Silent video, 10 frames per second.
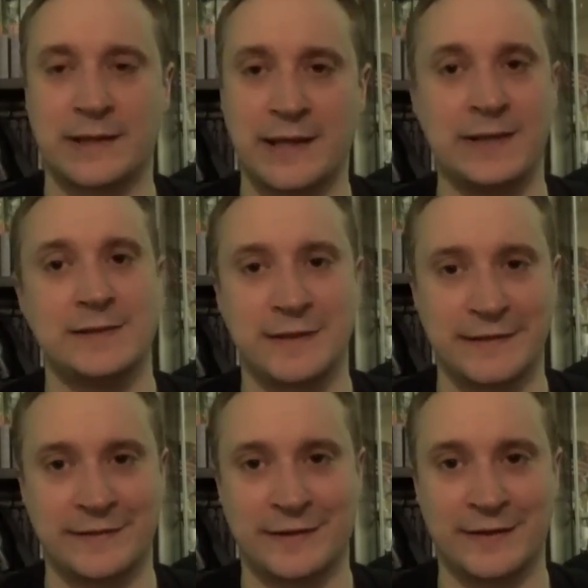can't
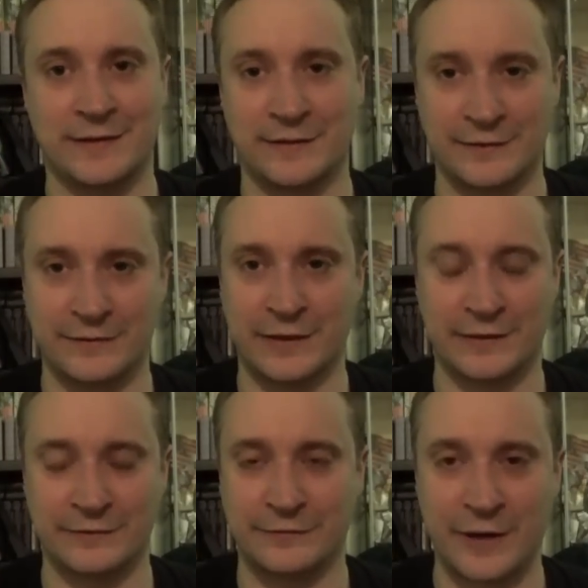stand in line on
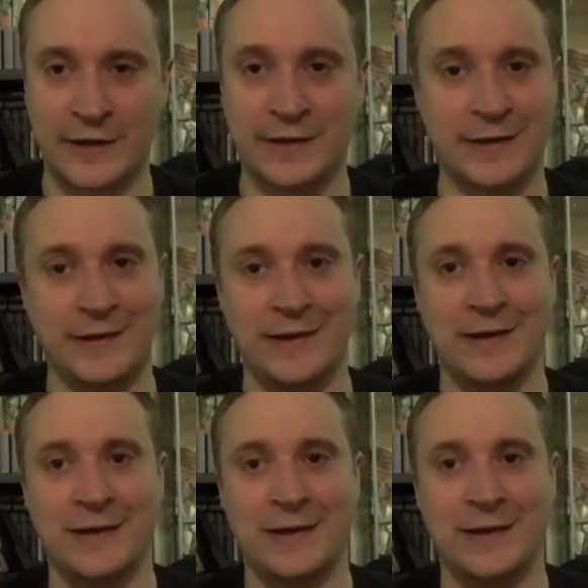a Friday